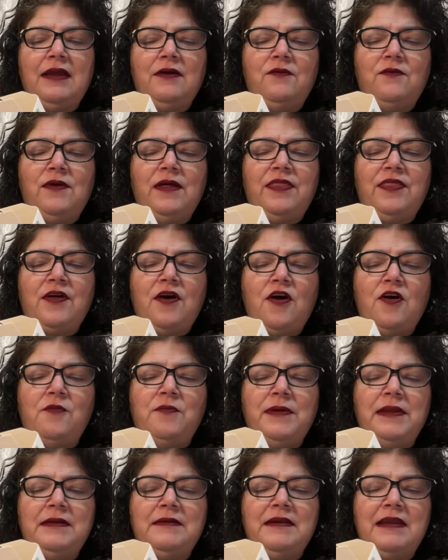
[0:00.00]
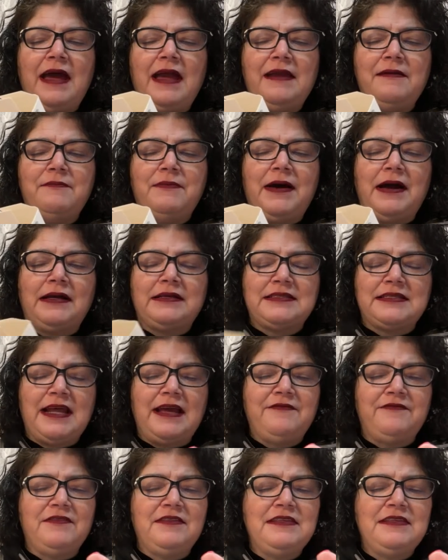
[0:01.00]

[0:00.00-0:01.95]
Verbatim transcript: with open night box knife.